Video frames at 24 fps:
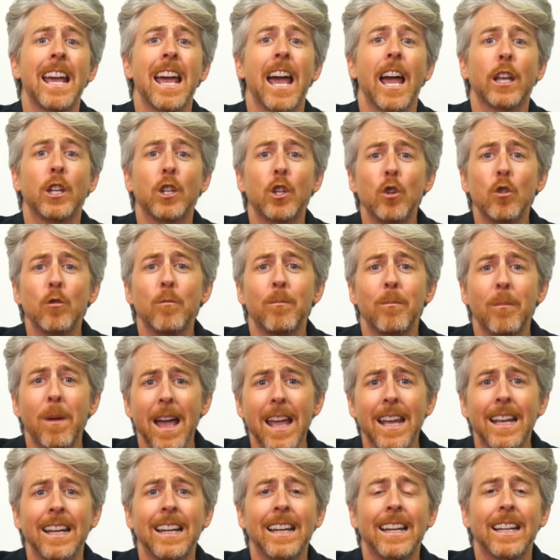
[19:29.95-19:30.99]
and you
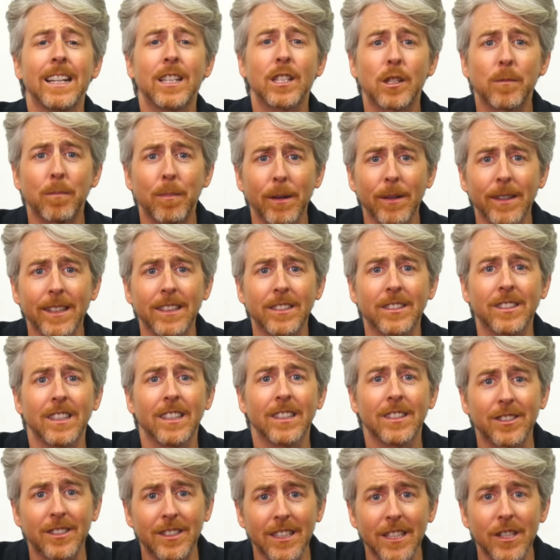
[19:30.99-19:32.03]
may experience
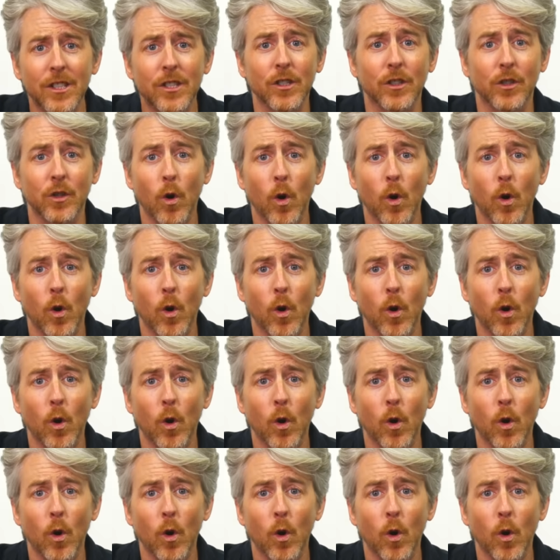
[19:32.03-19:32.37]
seizures